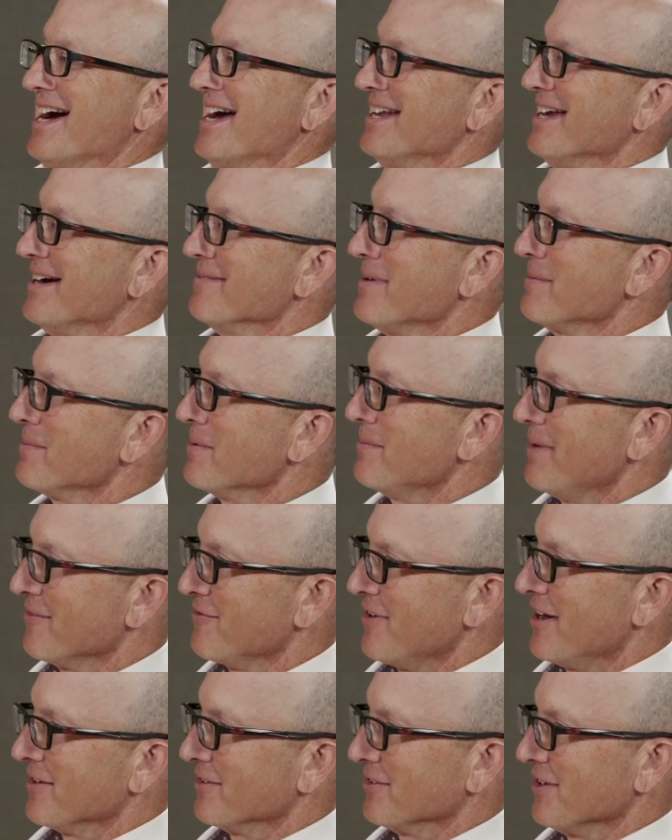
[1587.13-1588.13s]
Yeah, and I remember
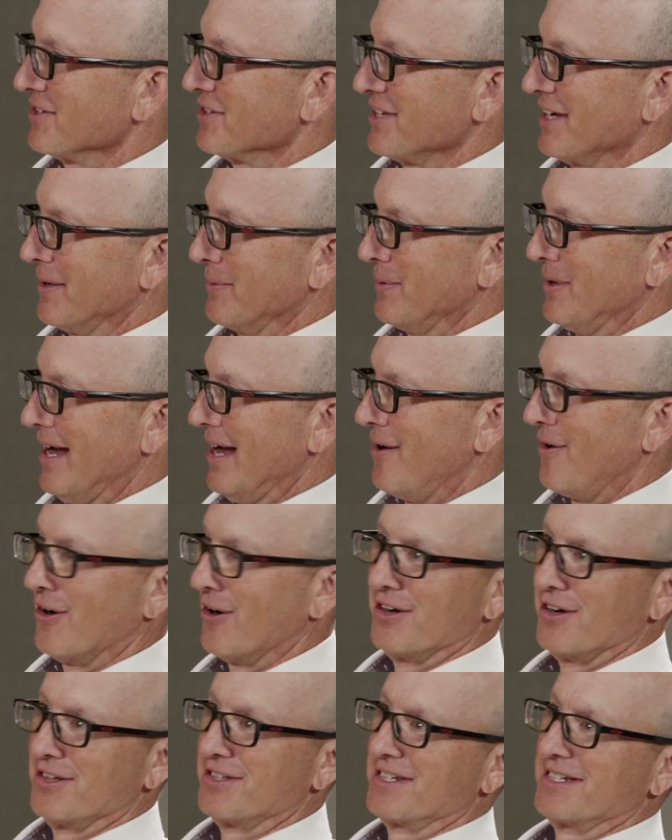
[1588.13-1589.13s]
my father-in-law saying, well,
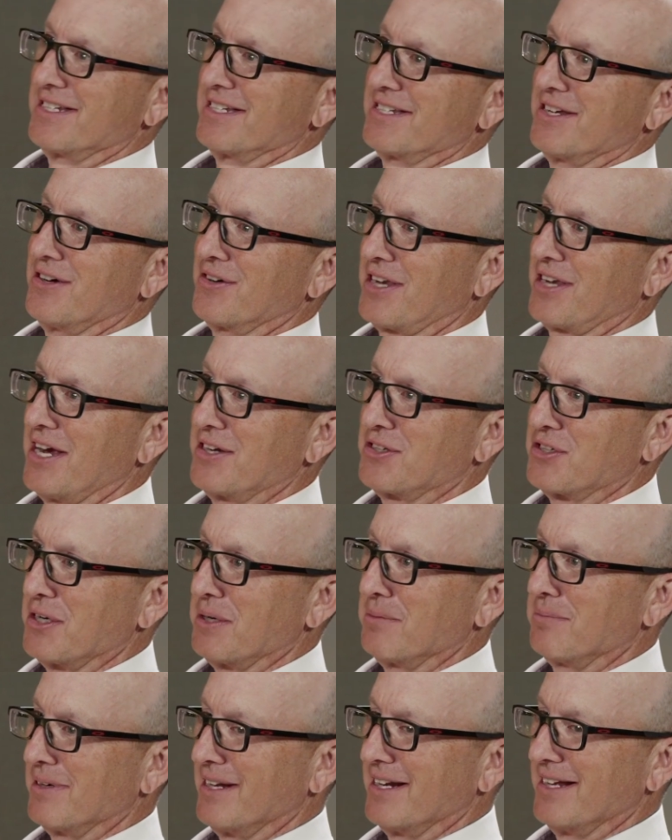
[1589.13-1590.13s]
how hard is it to sell
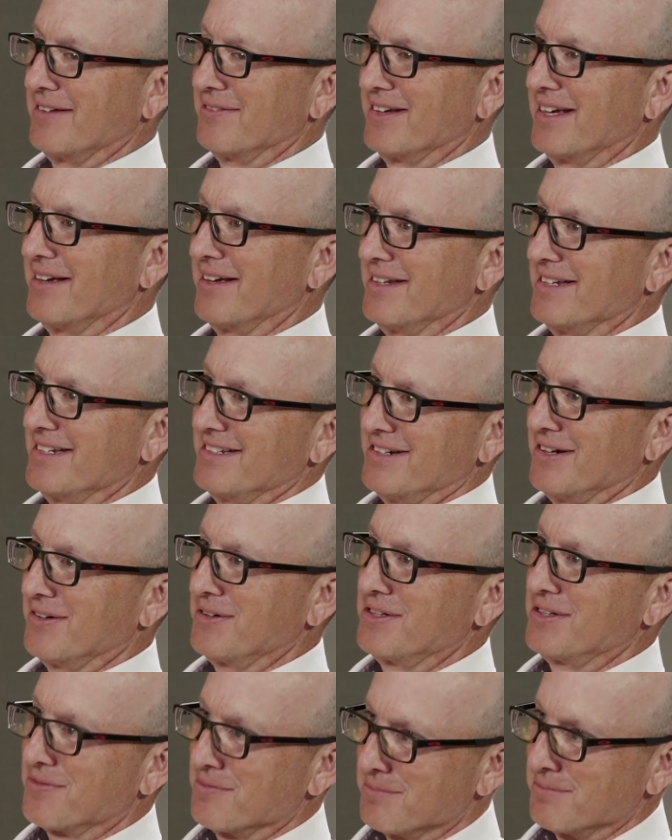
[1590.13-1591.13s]
ketchup? And
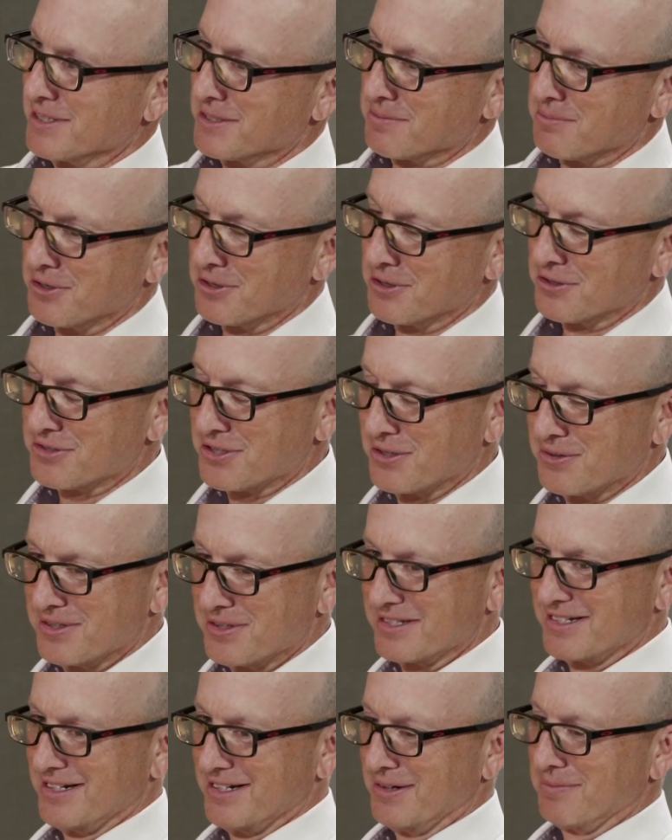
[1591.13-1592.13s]
he's from Pittsburgh,
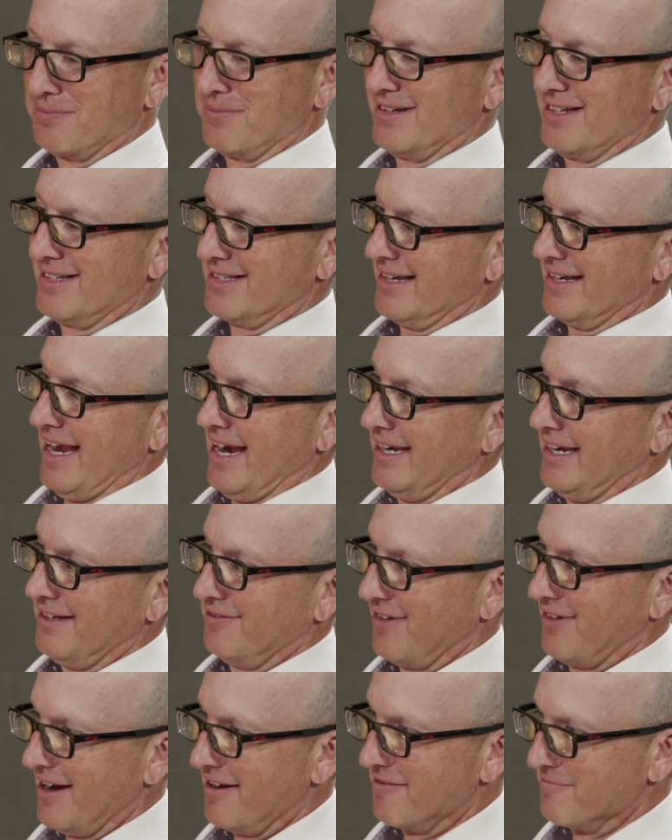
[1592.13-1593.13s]
so he's, it's an
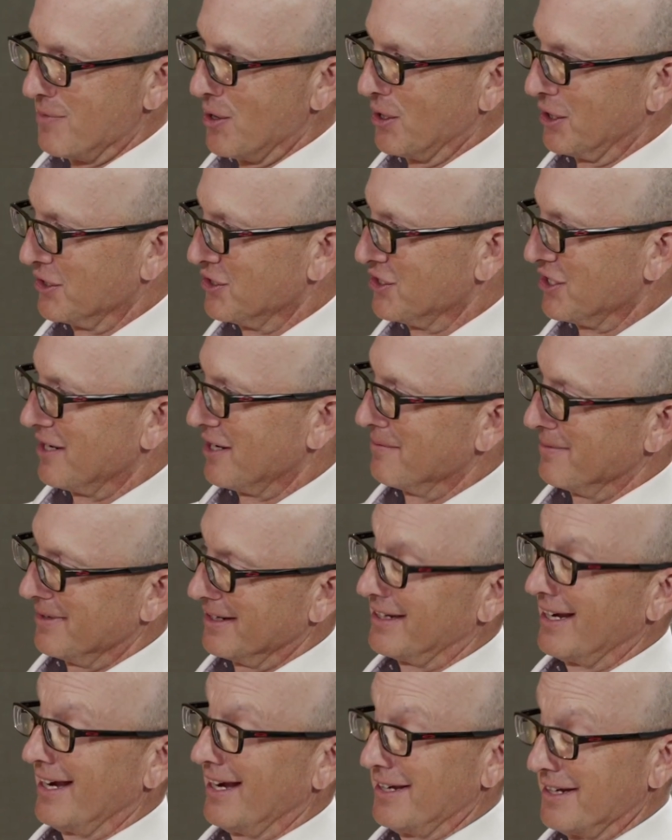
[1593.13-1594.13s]
85 market share.
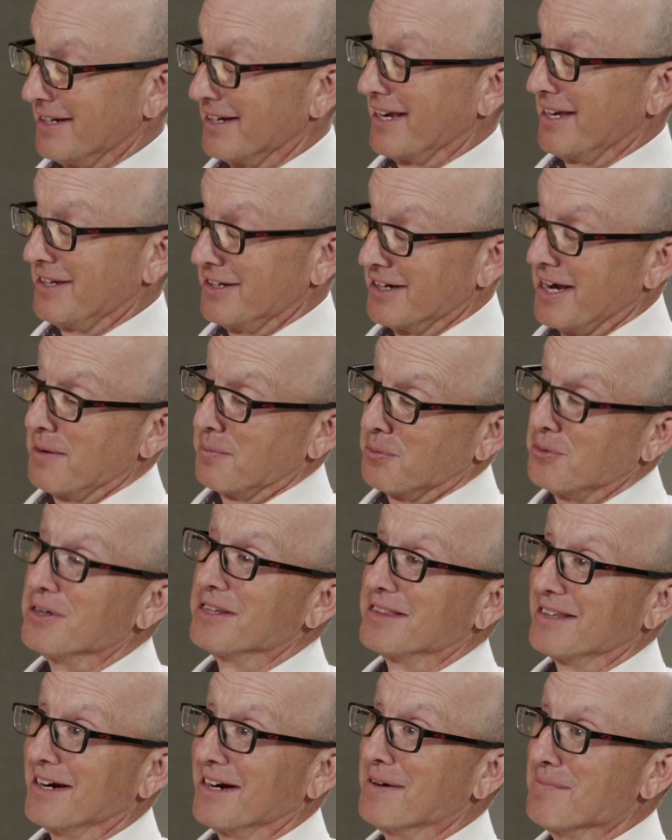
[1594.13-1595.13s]
I'm like, yeah, you got a
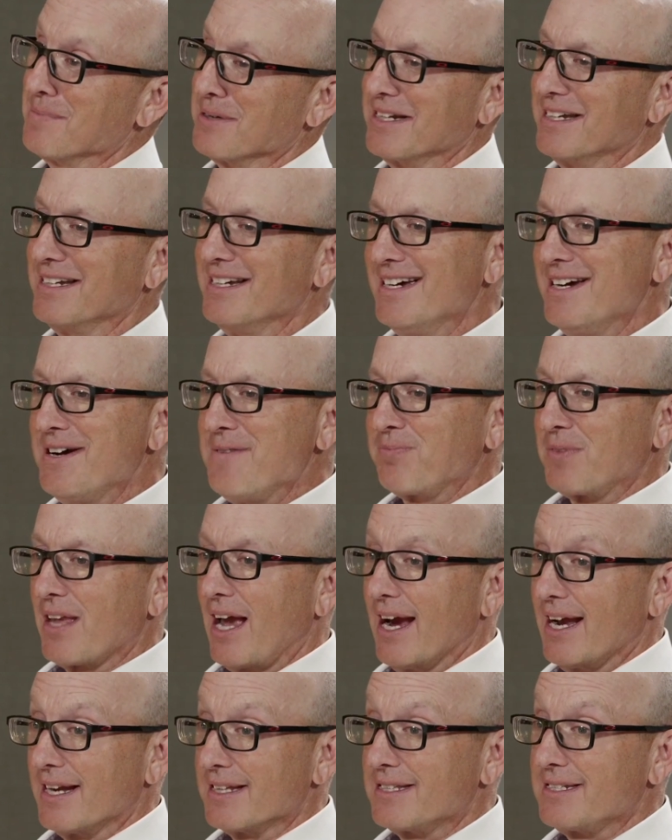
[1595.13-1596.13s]
point there. But
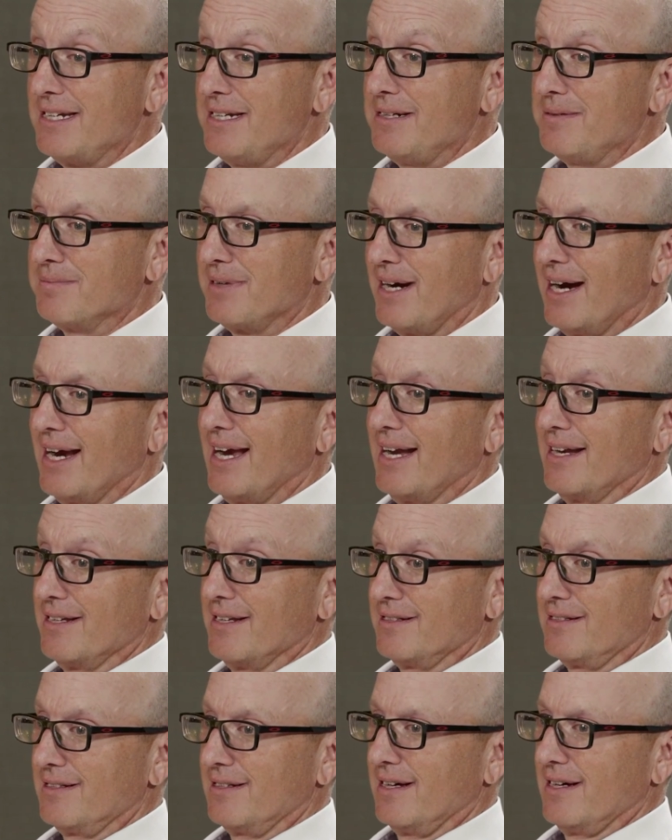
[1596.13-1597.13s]
I had a team
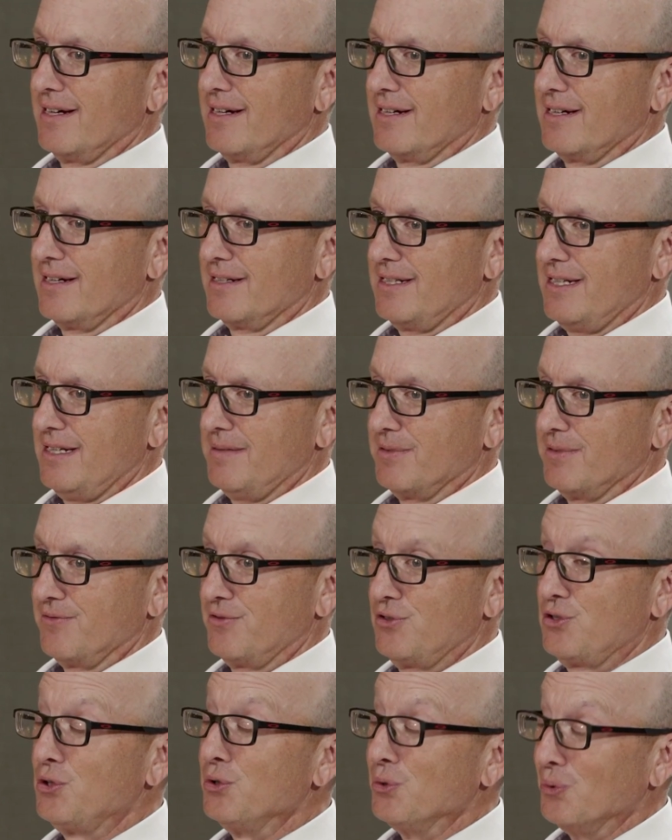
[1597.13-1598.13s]
a
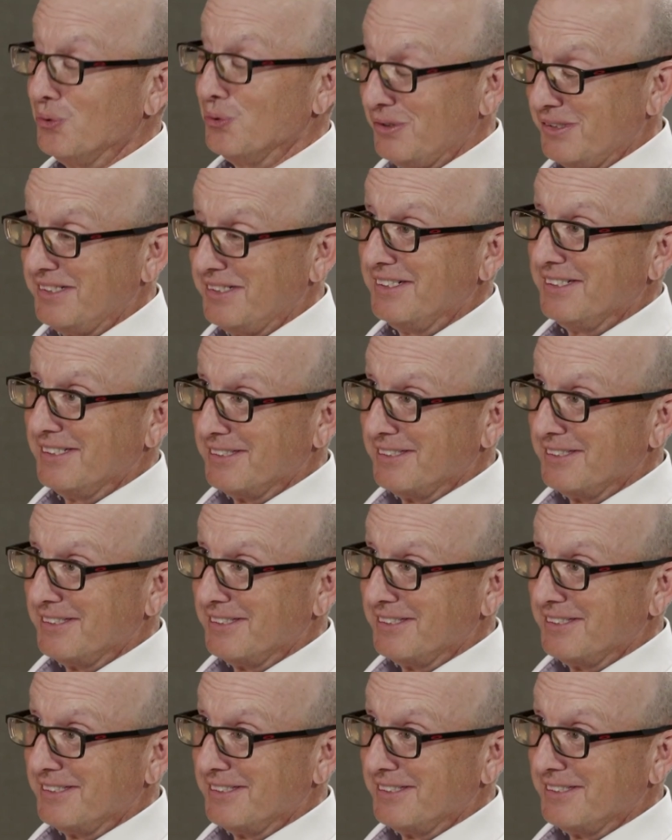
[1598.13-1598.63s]
team of two.